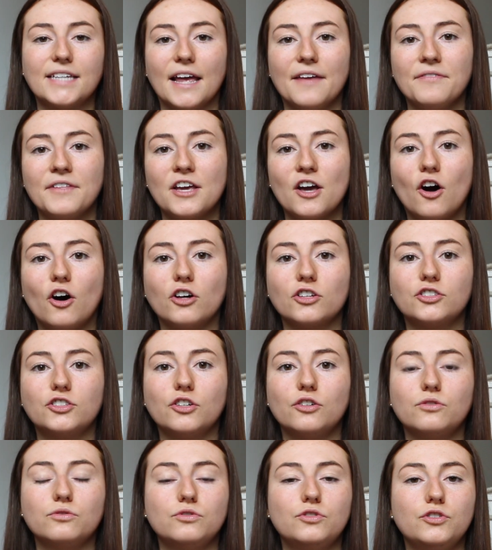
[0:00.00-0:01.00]
and they
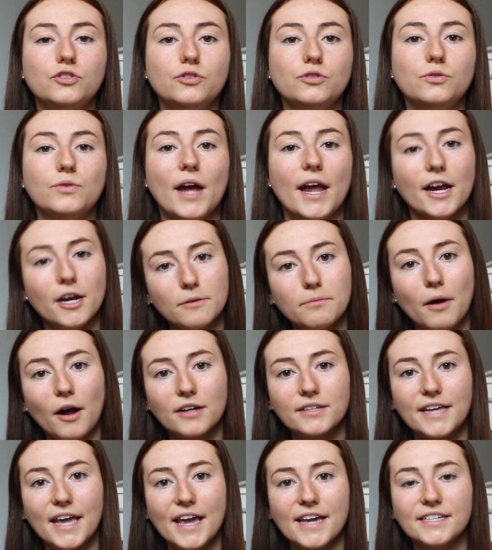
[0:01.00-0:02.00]
also do
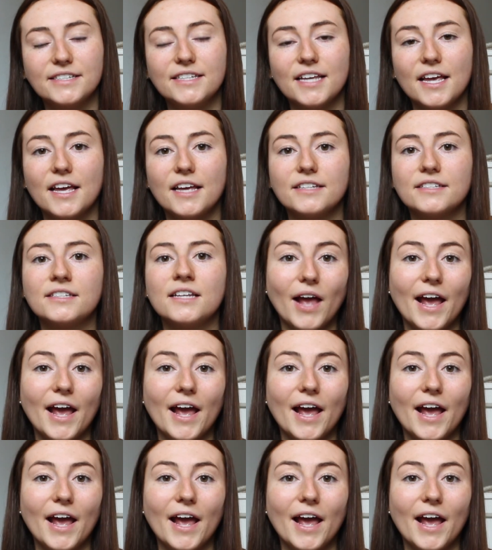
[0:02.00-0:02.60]
AirPod cases,